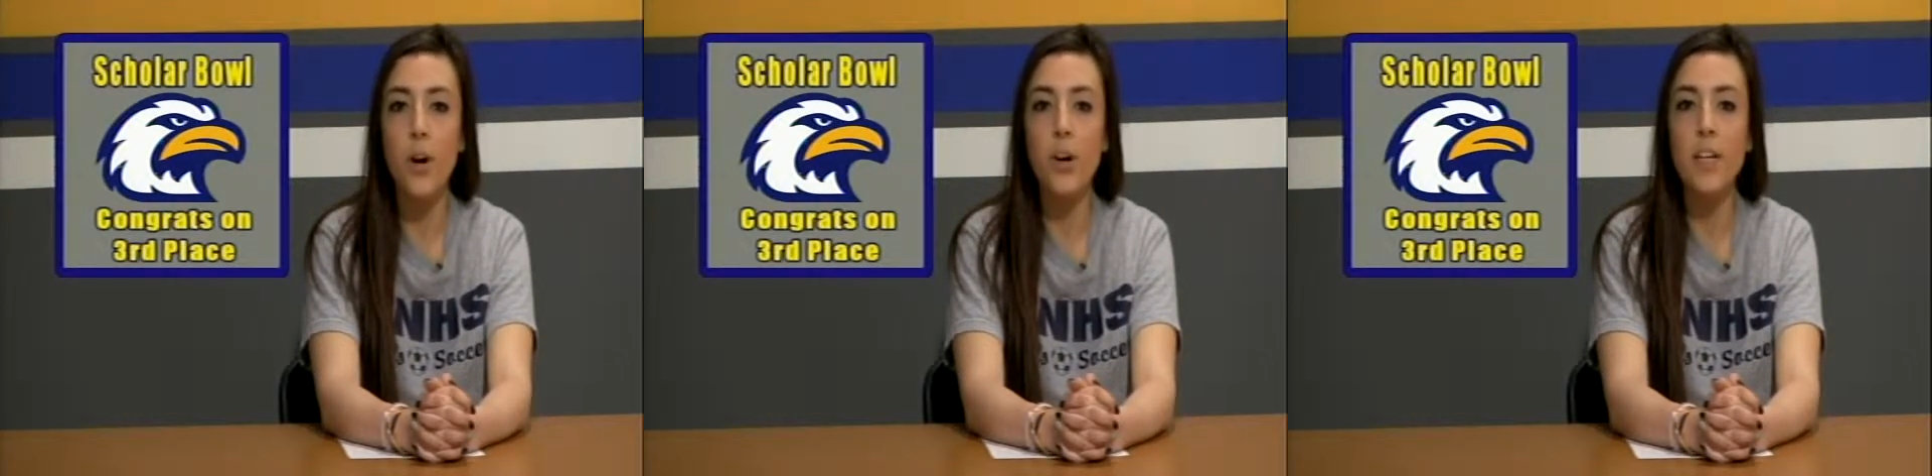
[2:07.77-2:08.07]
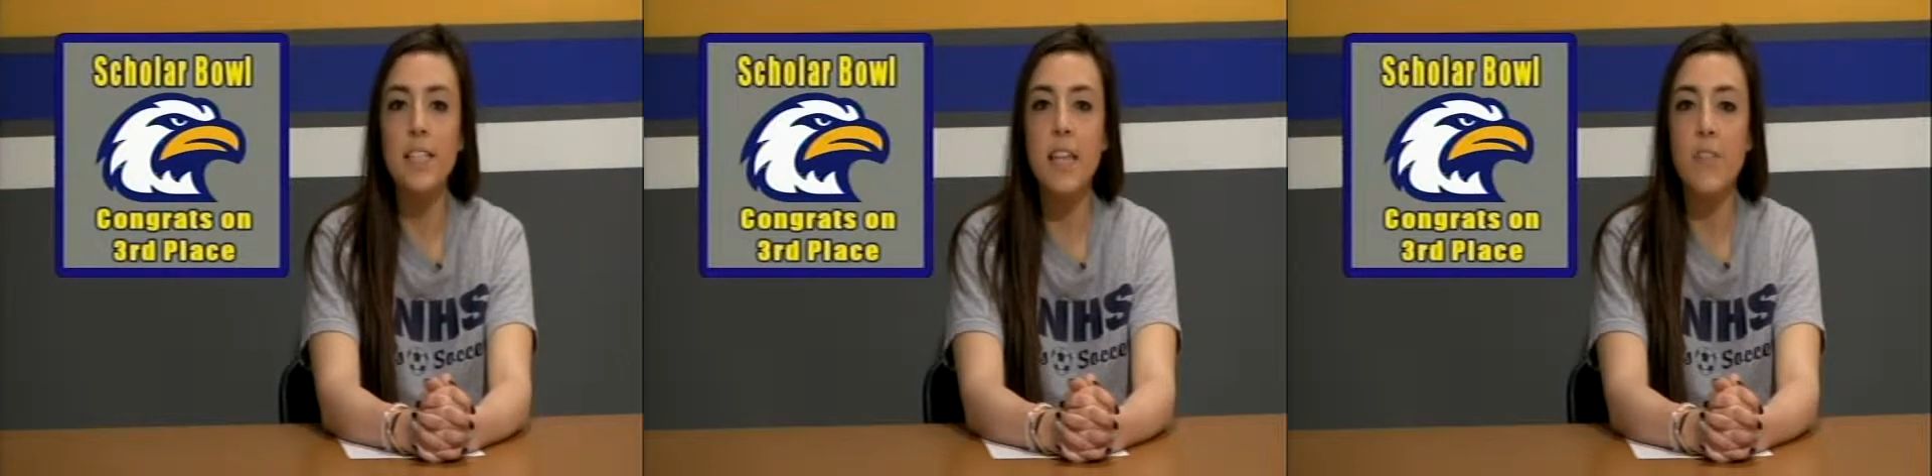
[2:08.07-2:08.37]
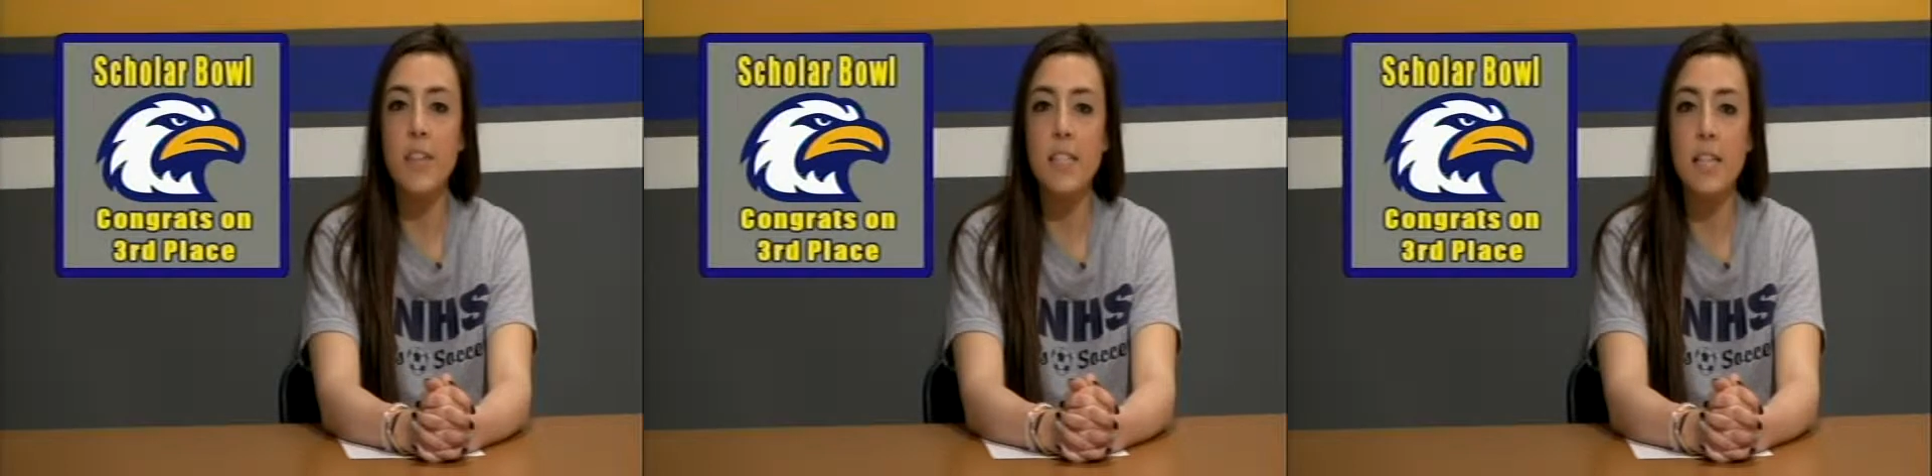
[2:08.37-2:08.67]
earning
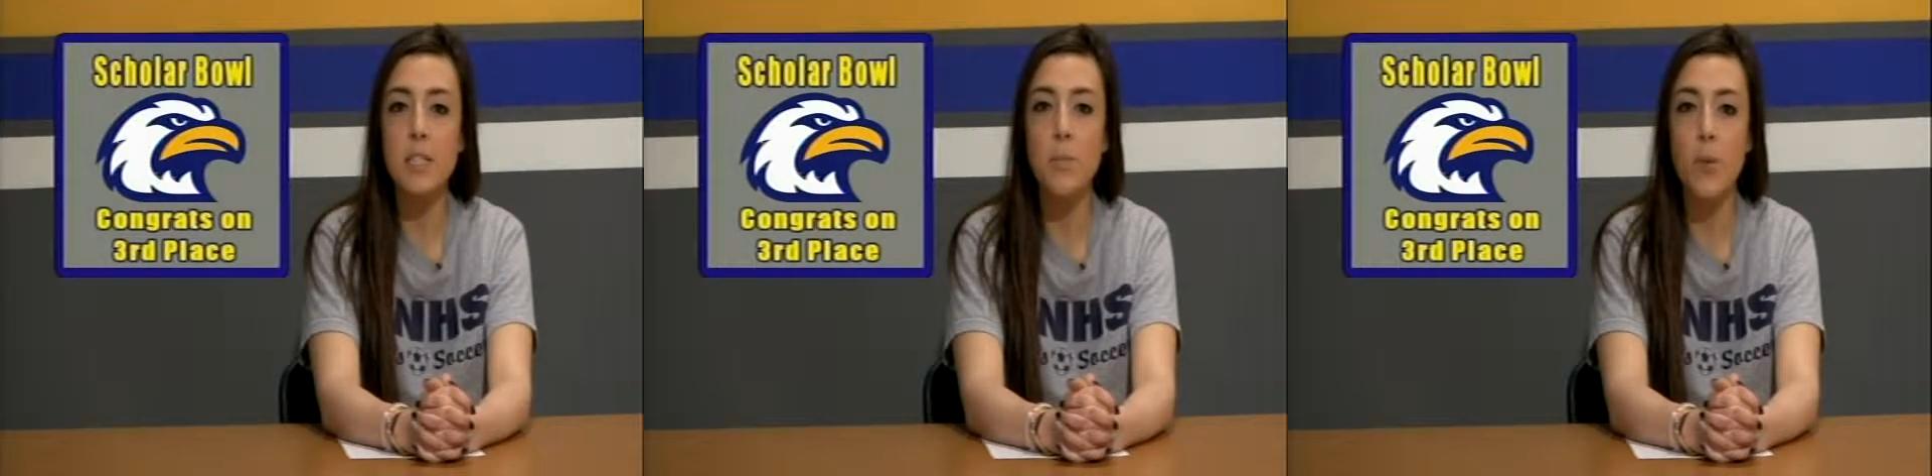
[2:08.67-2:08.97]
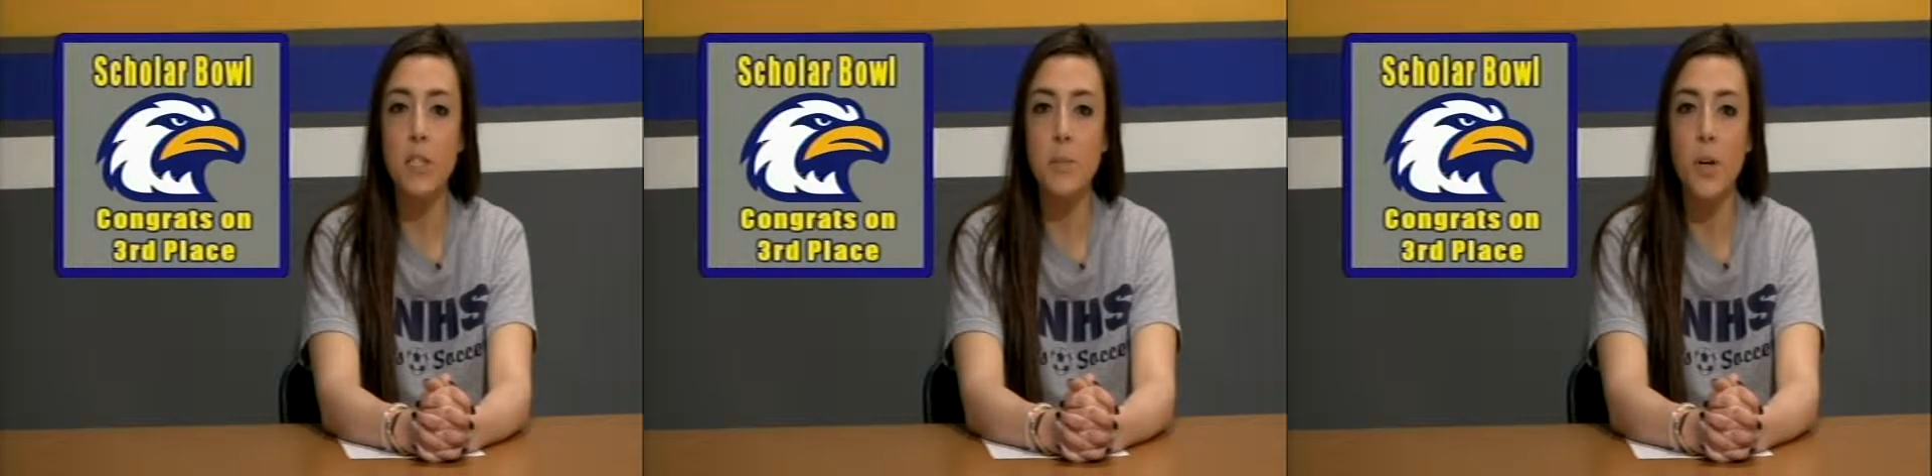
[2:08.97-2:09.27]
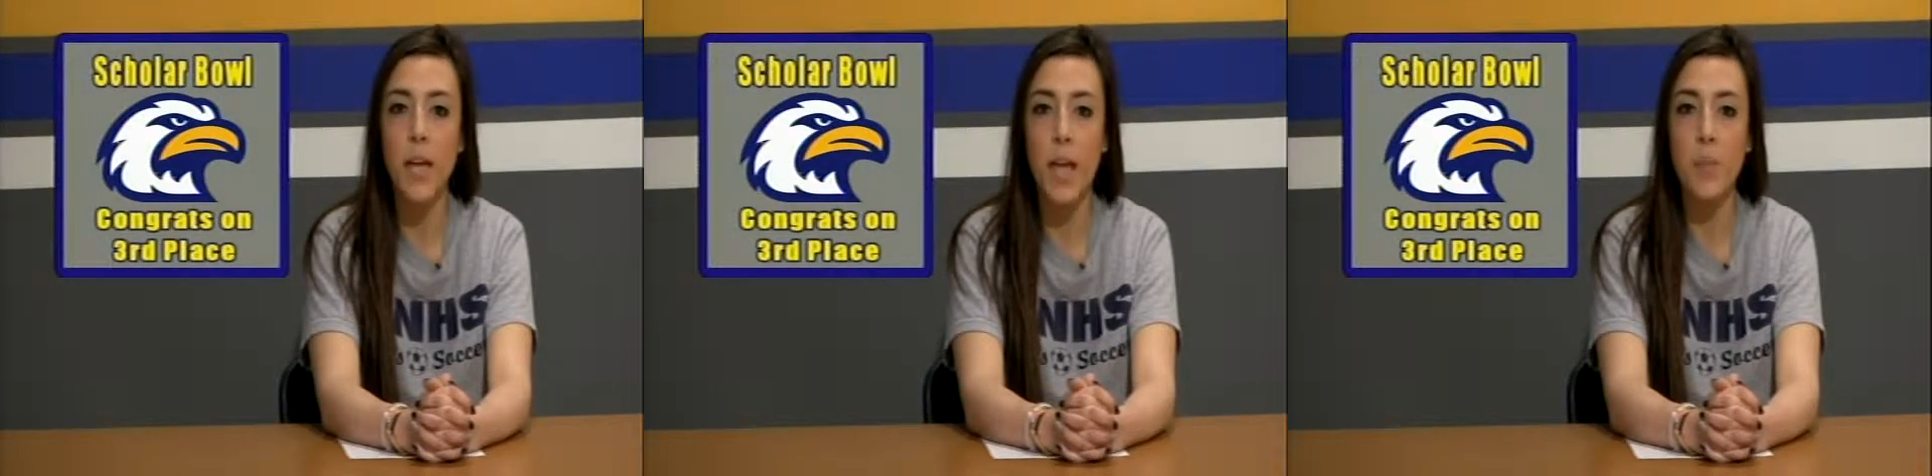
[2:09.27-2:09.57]
76 points per
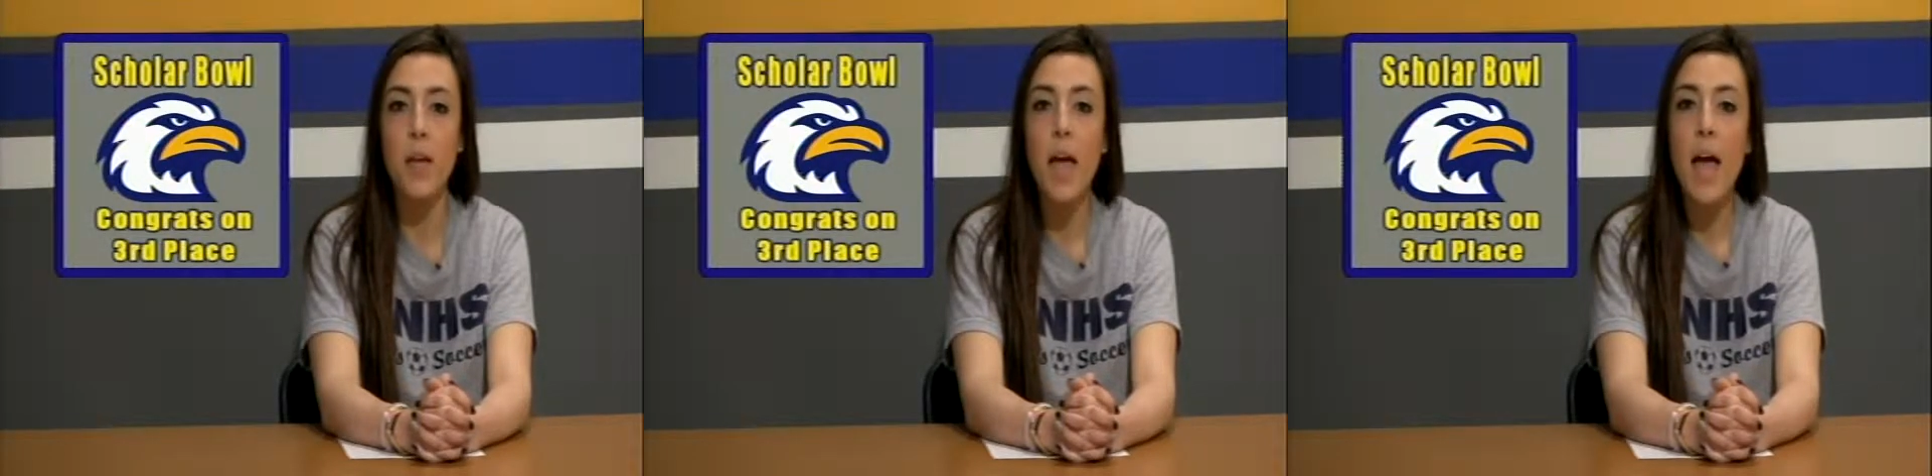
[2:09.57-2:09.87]
game.